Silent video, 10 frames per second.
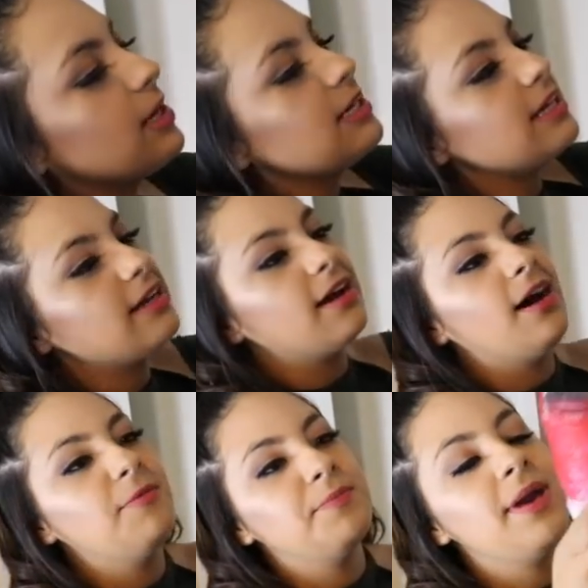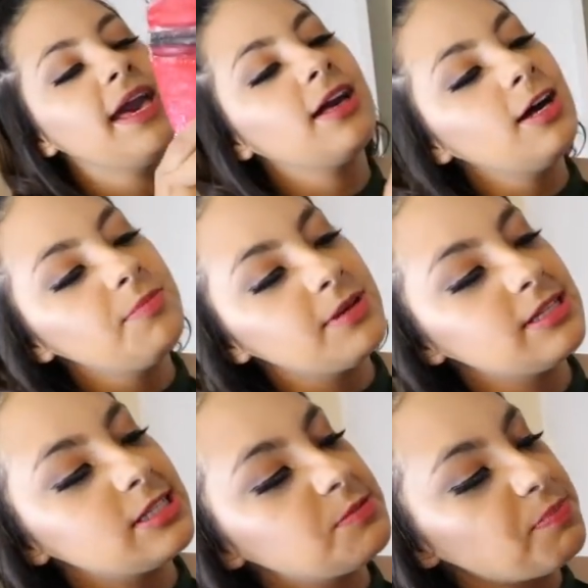we did a makeup
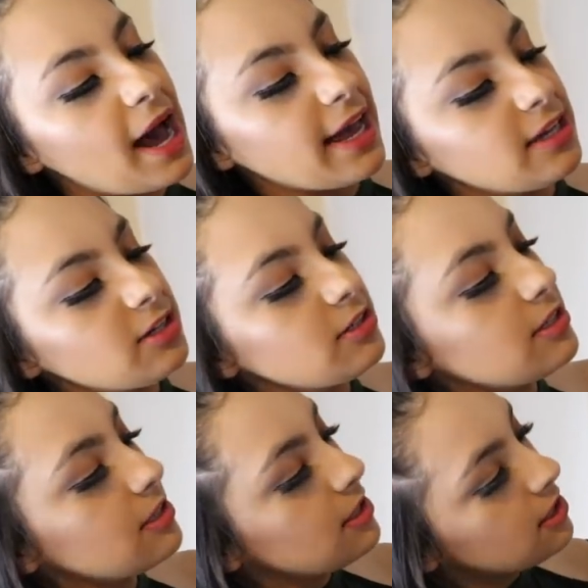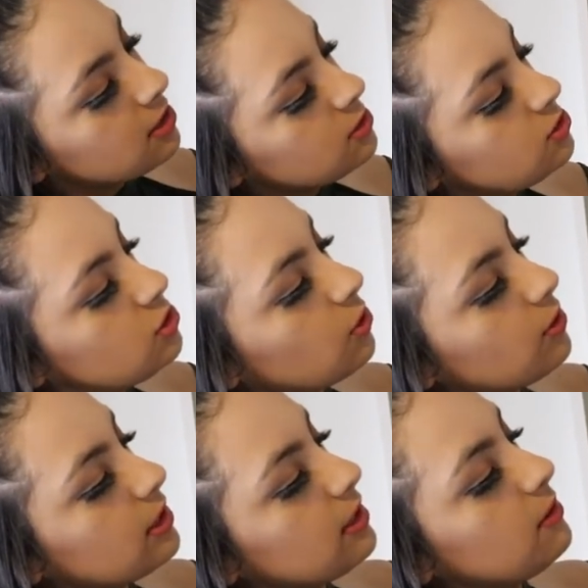inspired
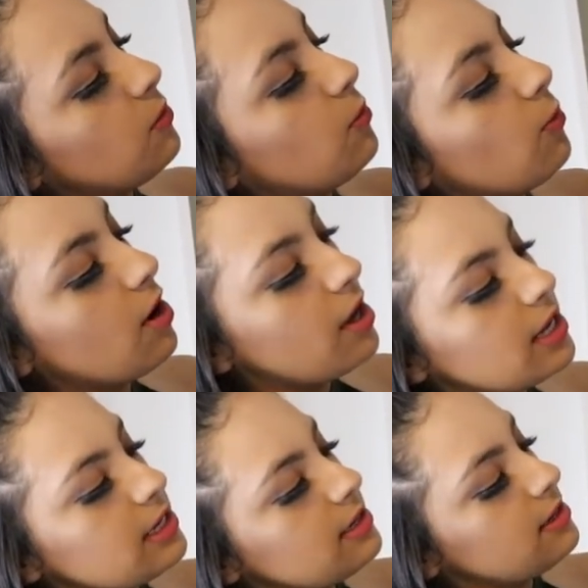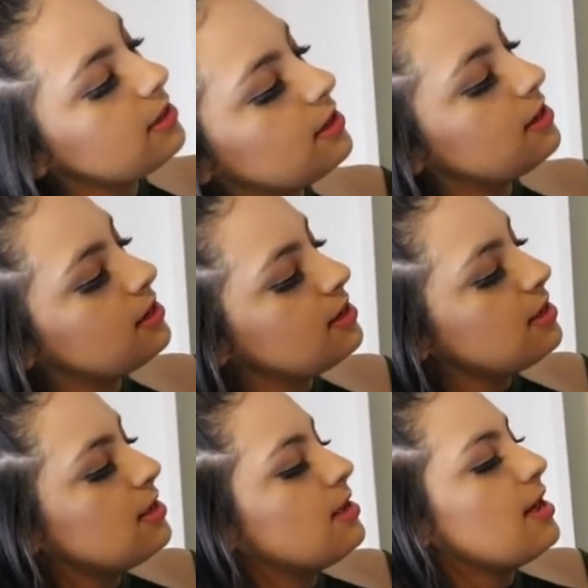Jordan 1
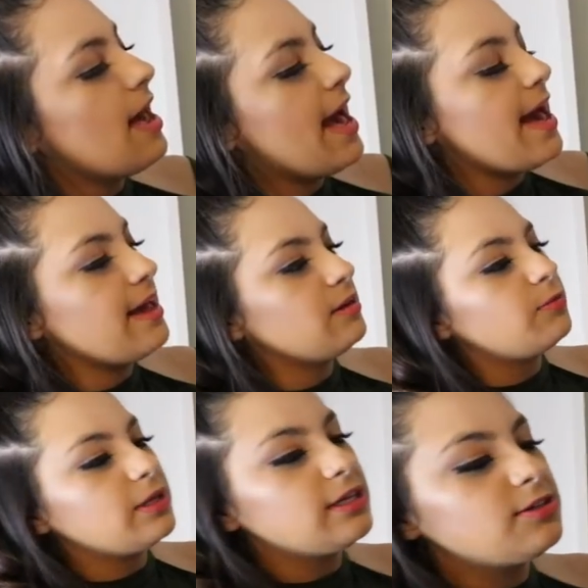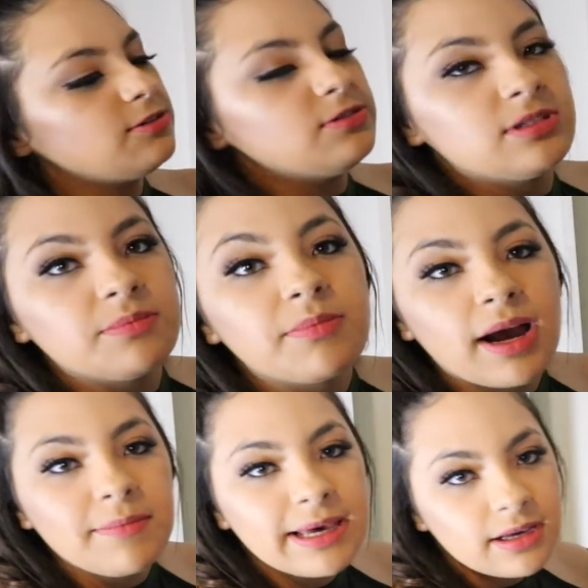and we used
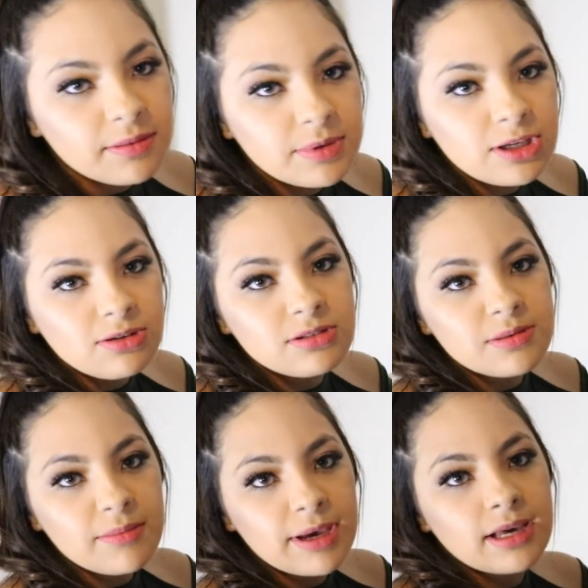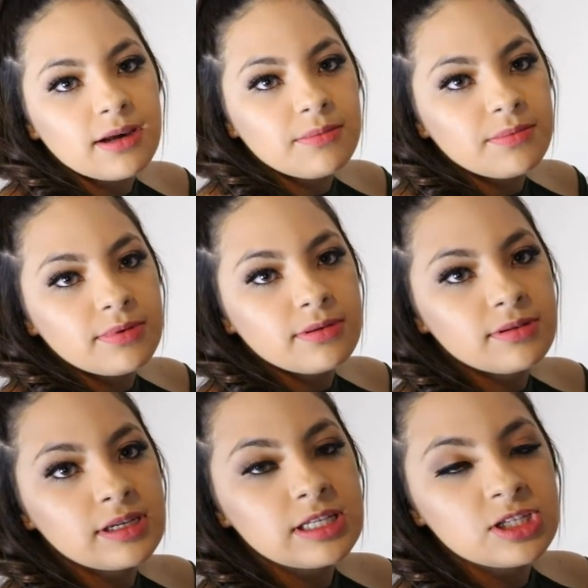my makeup. He used my makeup.
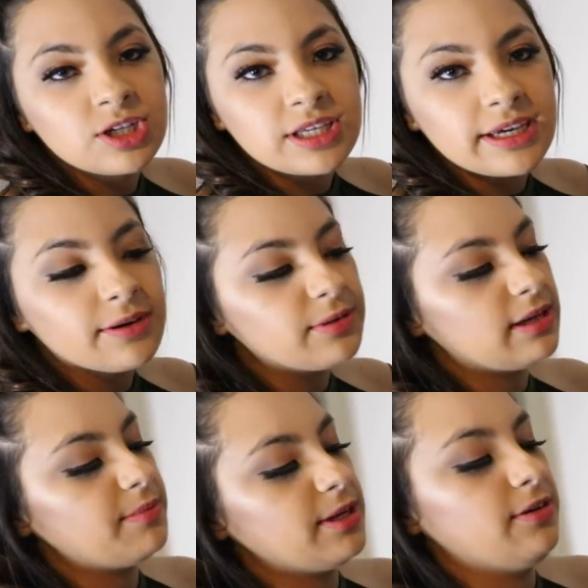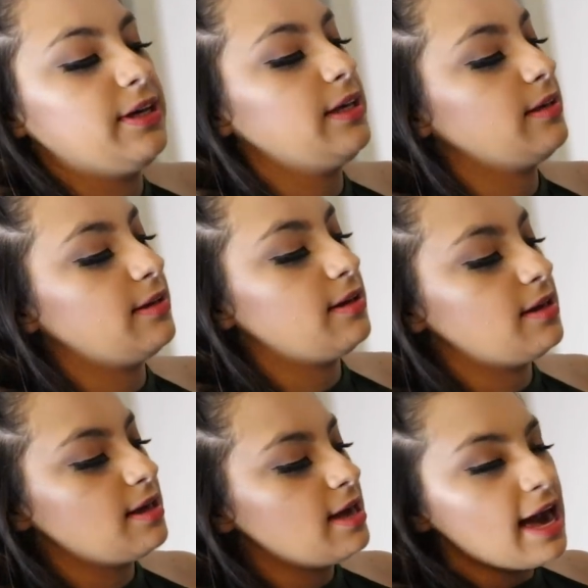He took it without me knowing. That's
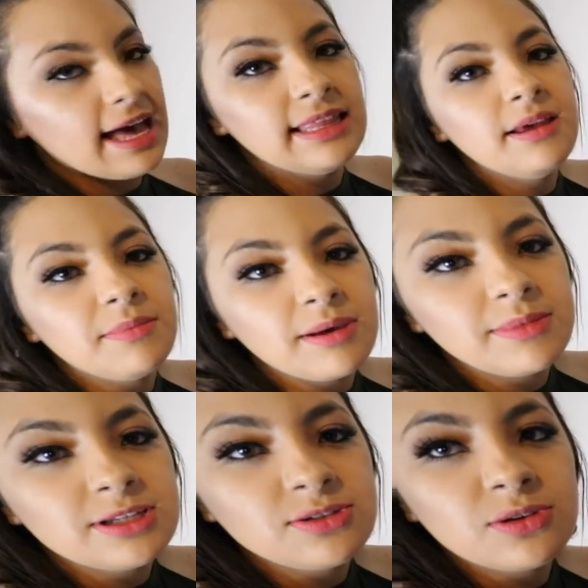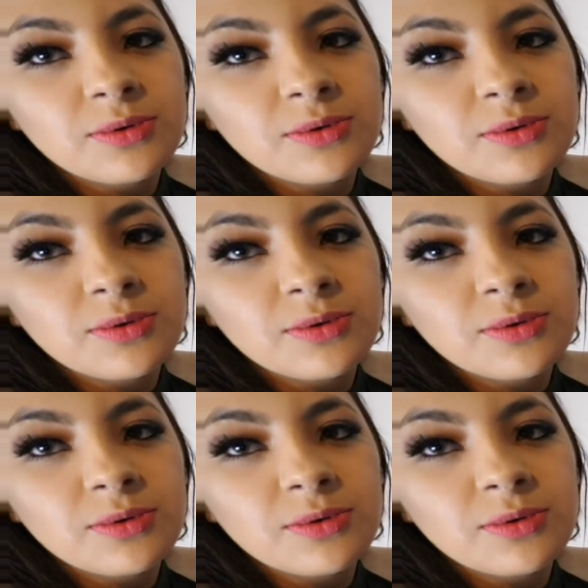true. And then made me do the